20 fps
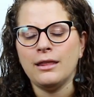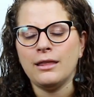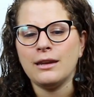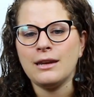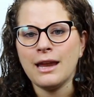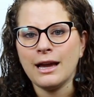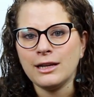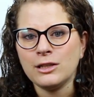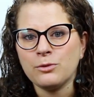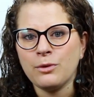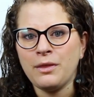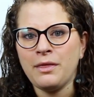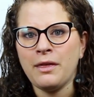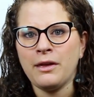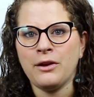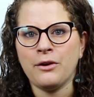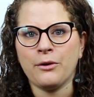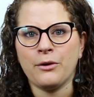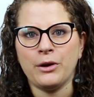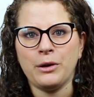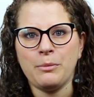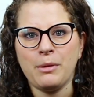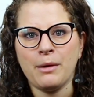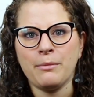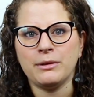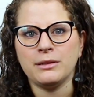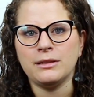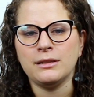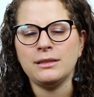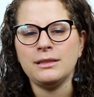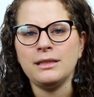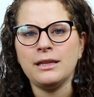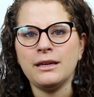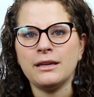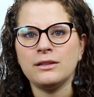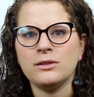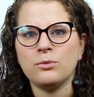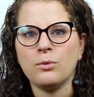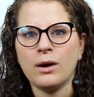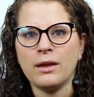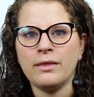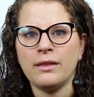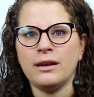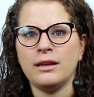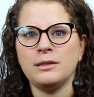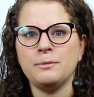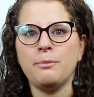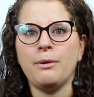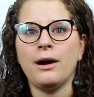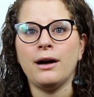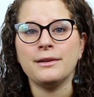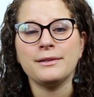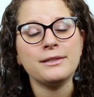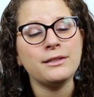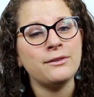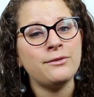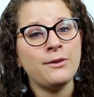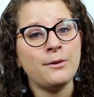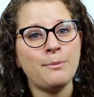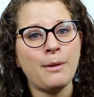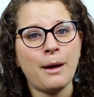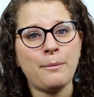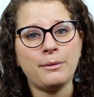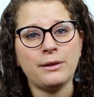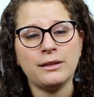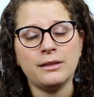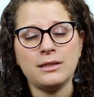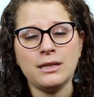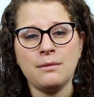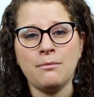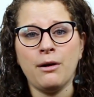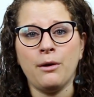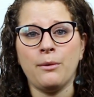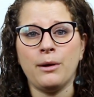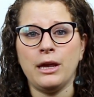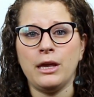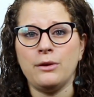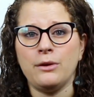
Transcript: The next one that you're going to be able to see is one that is positive for papilledema where